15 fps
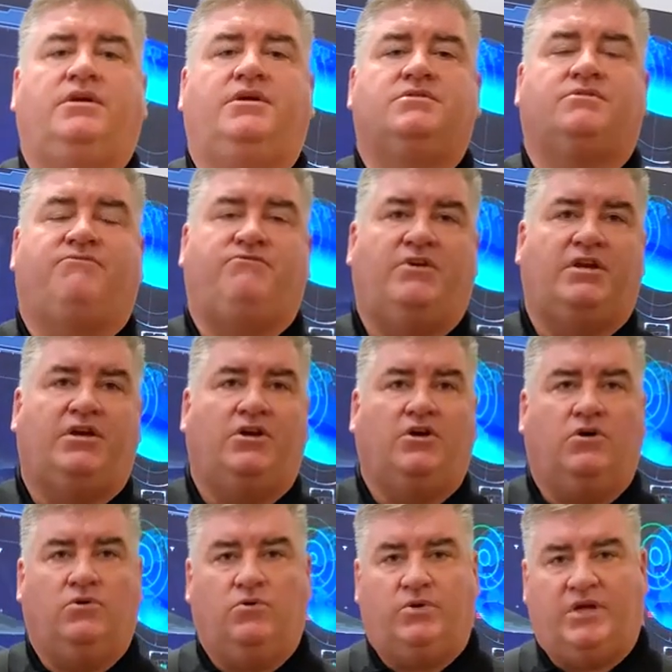is a
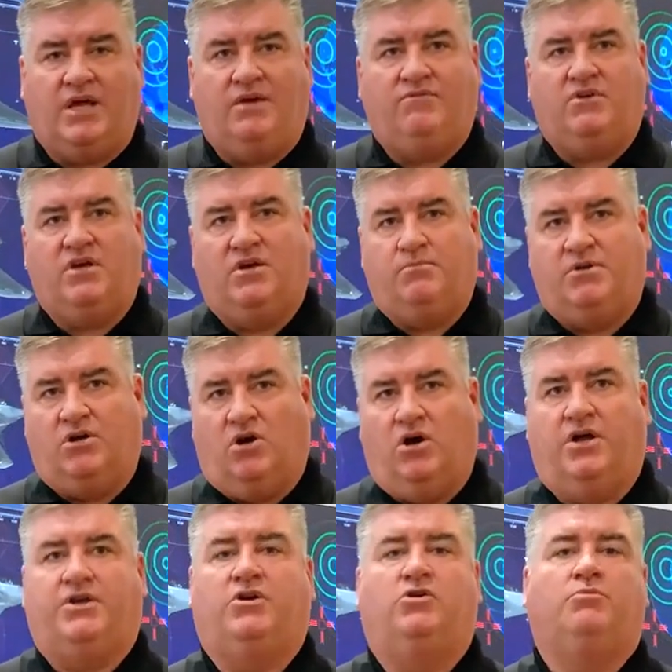video, K V M, and
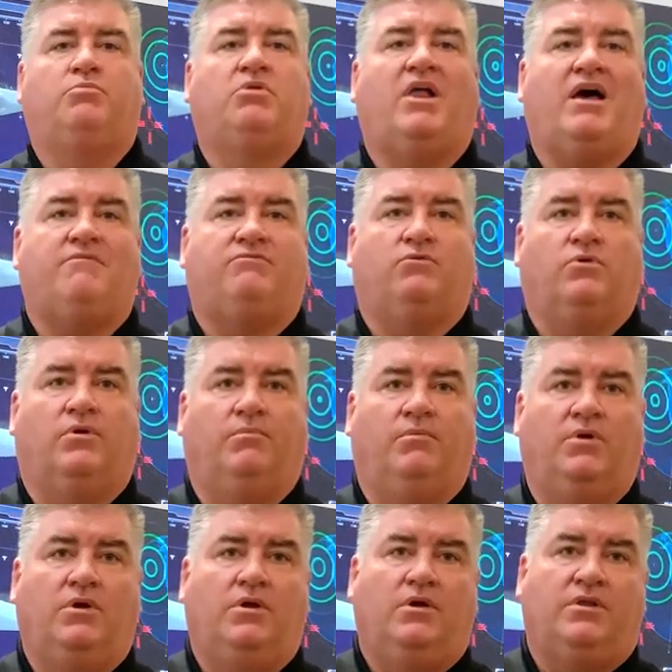audio platform
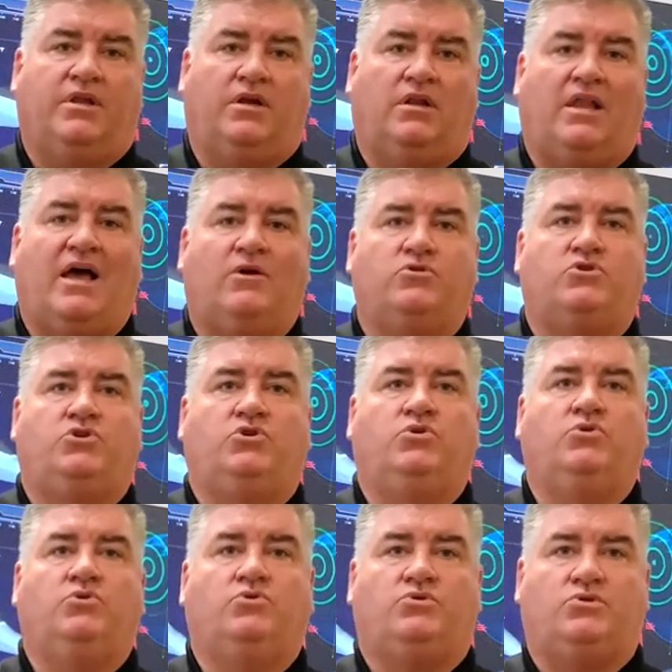that allows
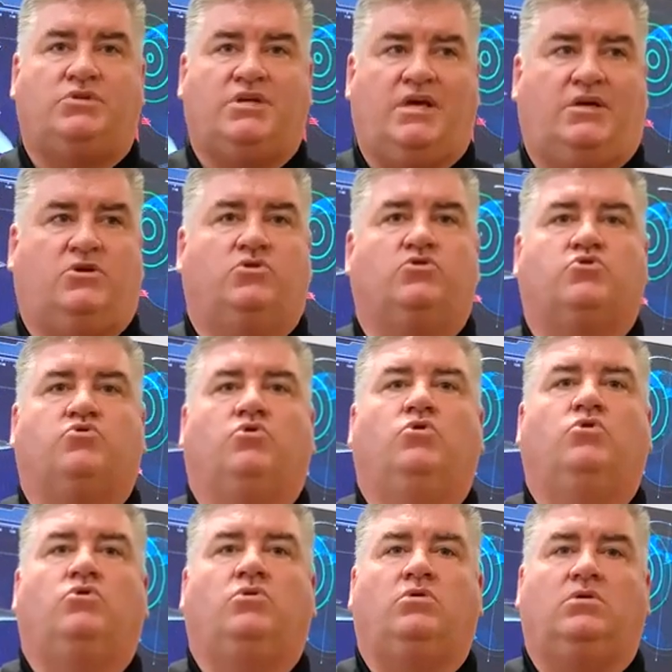you to take
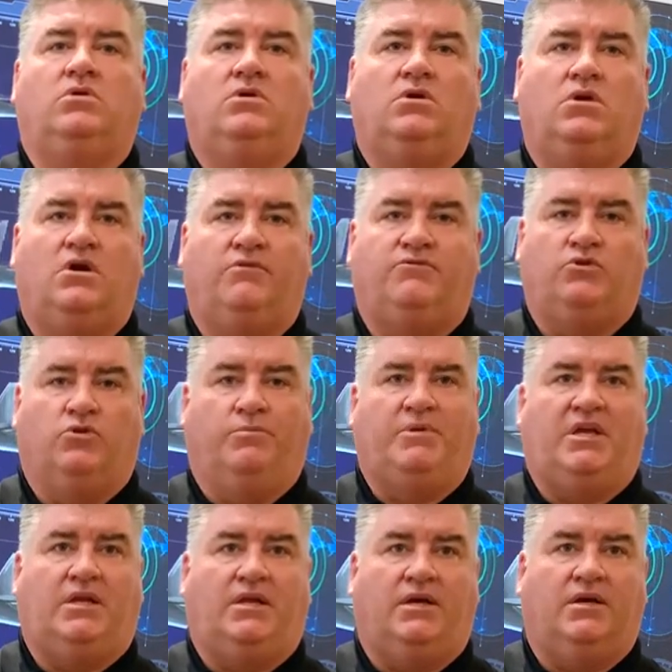control of your
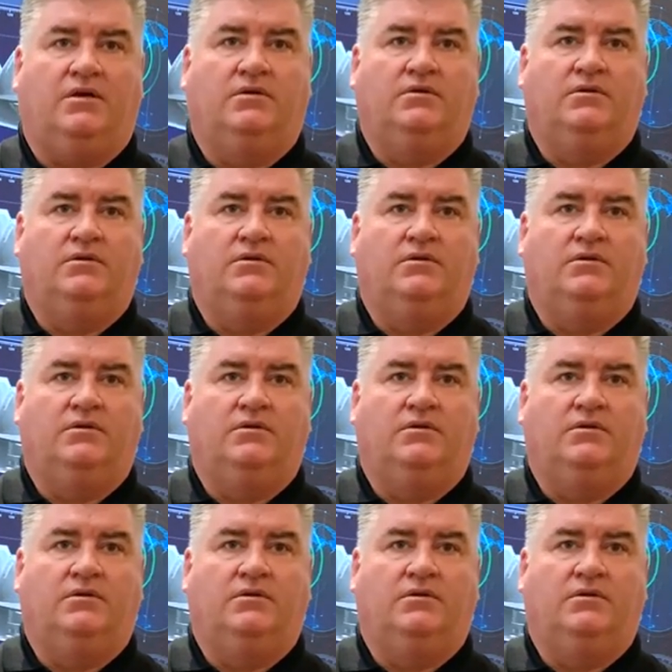media.